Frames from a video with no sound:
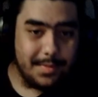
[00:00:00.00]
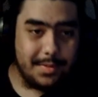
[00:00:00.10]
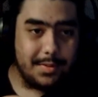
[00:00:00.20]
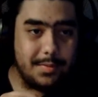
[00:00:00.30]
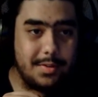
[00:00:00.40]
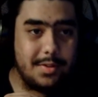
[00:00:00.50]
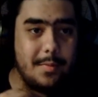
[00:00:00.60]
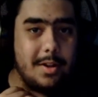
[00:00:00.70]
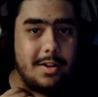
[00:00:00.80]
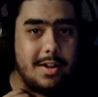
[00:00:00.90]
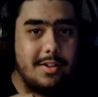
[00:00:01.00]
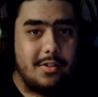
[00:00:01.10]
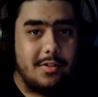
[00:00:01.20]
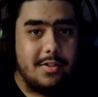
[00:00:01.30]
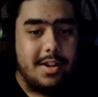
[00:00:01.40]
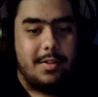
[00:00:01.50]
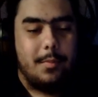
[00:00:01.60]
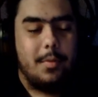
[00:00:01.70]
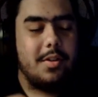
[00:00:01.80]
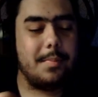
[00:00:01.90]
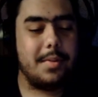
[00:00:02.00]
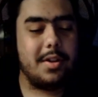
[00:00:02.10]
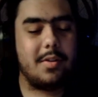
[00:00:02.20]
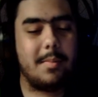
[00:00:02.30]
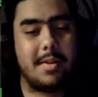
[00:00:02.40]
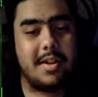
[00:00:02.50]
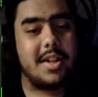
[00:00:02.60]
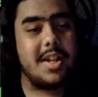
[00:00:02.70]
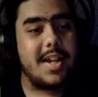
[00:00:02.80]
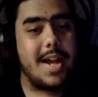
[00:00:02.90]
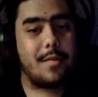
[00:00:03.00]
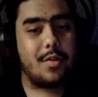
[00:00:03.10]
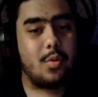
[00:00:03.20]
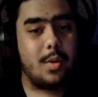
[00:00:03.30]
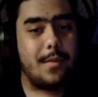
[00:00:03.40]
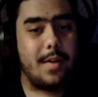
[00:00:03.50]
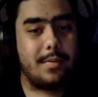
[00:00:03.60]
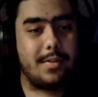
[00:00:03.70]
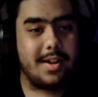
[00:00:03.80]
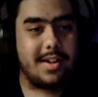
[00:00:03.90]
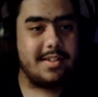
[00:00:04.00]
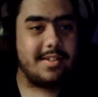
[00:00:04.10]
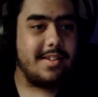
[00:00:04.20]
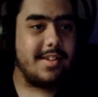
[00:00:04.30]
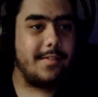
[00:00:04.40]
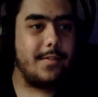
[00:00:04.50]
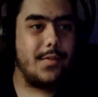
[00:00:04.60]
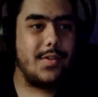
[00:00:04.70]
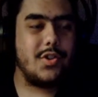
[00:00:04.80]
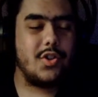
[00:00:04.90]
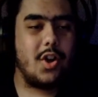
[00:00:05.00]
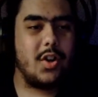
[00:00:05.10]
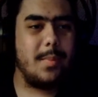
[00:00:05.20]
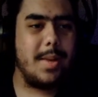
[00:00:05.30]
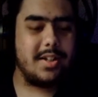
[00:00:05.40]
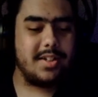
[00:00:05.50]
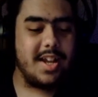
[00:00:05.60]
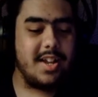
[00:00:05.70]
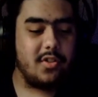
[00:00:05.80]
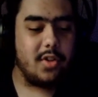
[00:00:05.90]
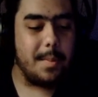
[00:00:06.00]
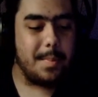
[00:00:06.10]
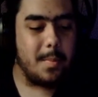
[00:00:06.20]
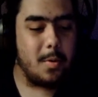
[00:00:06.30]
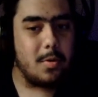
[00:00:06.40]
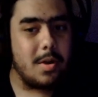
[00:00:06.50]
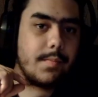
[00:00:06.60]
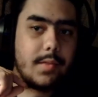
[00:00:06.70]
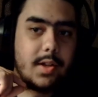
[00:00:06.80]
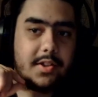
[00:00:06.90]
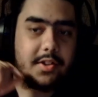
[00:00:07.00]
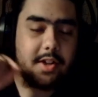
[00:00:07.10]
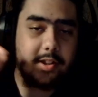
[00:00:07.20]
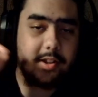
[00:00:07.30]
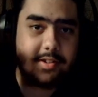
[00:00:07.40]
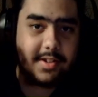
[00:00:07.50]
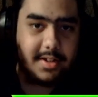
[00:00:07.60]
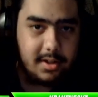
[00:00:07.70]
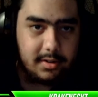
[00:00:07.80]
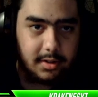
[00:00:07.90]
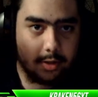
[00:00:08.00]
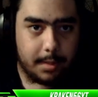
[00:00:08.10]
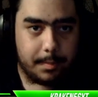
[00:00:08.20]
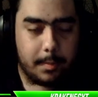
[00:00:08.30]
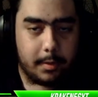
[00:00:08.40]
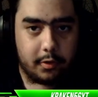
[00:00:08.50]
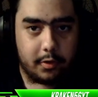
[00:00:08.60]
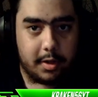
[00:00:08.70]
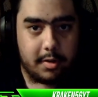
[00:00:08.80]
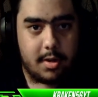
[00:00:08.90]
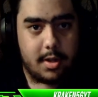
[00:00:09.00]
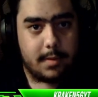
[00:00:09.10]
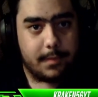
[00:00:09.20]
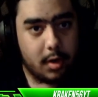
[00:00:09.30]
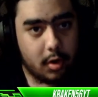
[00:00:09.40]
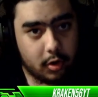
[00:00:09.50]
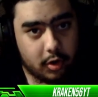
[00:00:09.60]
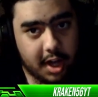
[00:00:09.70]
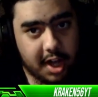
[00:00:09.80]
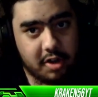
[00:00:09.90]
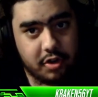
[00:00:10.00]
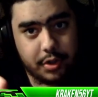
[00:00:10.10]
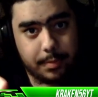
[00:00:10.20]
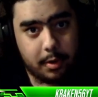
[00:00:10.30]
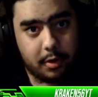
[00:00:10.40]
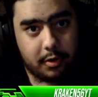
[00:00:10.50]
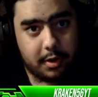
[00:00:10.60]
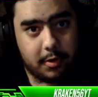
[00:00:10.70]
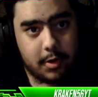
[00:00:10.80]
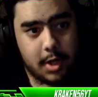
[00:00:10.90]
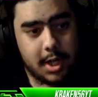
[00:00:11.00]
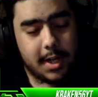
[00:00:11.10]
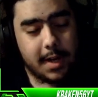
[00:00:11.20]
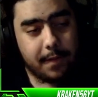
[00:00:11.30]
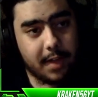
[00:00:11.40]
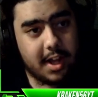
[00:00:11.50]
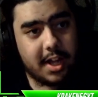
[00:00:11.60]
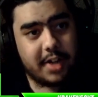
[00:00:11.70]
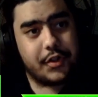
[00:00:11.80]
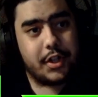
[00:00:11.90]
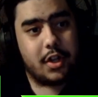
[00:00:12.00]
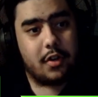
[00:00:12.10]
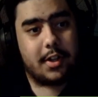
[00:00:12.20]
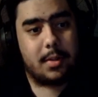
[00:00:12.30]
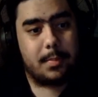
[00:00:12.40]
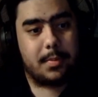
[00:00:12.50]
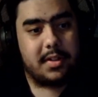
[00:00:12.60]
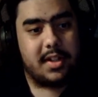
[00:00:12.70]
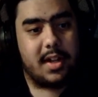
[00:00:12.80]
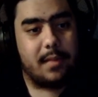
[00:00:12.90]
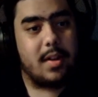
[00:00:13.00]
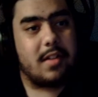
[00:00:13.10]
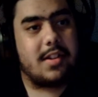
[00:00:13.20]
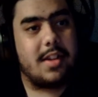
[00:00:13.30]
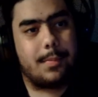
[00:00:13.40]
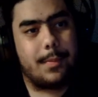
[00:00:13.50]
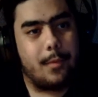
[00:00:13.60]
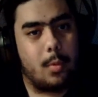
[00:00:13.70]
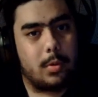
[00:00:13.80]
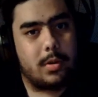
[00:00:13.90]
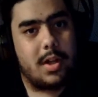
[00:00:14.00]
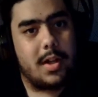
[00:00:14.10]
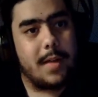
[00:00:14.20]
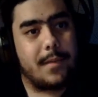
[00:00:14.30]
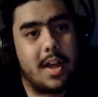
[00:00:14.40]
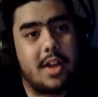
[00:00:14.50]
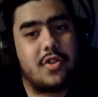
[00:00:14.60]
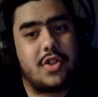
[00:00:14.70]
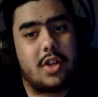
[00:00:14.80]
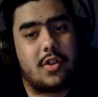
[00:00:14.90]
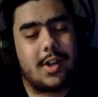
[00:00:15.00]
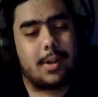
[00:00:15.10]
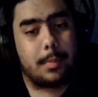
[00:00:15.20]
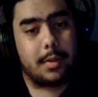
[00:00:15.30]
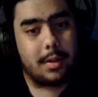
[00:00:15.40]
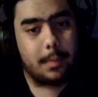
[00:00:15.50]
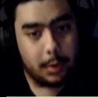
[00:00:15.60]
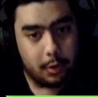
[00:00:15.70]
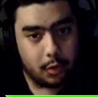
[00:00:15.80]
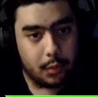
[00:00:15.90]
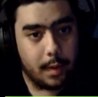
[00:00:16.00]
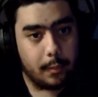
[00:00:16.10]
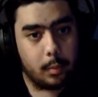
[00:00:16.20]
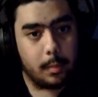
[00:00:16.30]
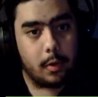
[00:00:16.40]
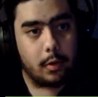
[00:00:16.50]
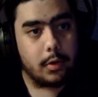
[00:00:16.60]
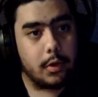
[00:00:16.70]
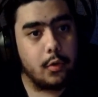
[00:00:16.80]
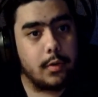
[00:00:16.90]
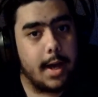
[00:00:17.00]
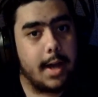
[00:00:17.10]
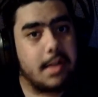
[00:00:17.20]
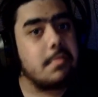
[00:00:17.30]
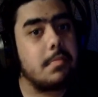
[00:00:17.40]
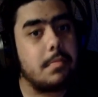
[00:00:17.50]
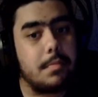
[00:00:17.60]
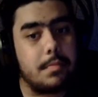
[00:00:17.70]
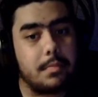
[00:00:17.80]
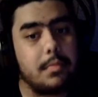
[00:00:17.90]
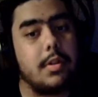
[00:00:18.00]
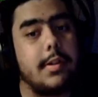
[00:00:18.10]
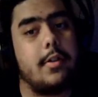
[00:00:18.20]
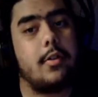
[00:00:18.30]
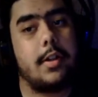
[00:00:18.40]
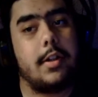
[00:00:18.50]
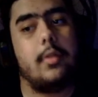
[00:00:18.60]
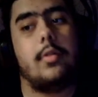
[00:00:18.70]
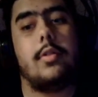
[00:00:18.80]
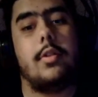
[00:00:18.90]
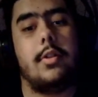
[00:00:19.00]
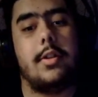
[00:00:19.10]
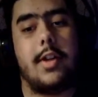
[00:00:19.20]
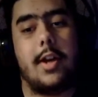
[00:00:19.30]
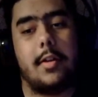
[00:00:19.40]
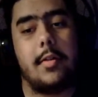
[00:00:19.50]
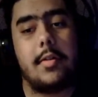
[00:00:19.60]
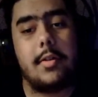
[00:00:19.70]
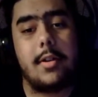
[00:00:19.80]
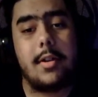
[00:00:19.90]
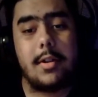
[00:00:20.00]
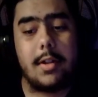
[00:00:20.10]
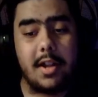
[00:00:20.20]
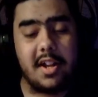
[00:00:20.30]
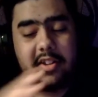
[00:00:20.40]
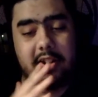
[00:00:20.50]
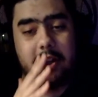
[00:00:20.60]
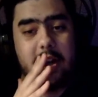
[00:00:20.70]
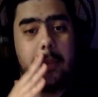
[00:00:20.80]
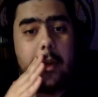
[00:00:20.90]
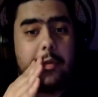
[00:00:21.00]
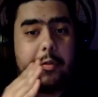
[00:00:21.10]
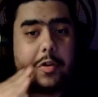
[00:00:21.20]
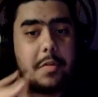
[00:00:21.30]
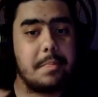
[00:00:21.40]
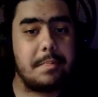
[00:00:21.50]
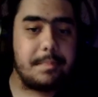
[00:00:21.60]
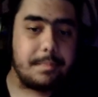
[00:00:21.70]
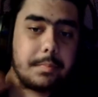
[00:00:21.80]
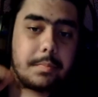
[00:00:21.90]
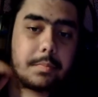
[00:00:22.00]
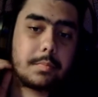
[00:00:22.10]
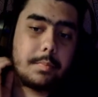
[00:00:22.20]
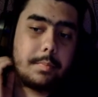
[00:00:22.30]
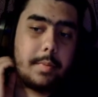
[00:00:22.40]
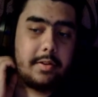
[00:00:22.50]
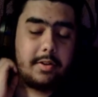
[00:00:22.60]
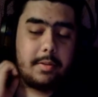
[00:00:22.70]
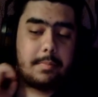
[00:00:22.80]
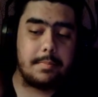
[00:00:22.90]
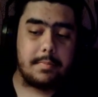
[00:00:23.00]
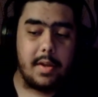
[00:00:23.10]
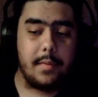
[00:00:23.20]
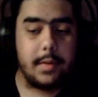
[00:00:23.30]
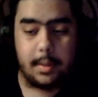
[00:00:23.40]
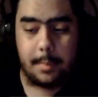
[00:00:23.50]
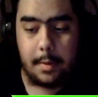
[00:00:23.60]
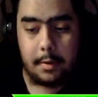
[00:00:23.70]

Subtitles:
The reason why you guys saw it end wasn't because of me. After 25 seconds, the safety feature automatically ends hyper mode. As you guys can see on the top of my screen, there are energy bars there. If that energy goes out completely, I've tested this before, if that energy goes out completely when you're in survival mode, you die. Literally, you literally die. It's like a game over screen, basically, if you think about it.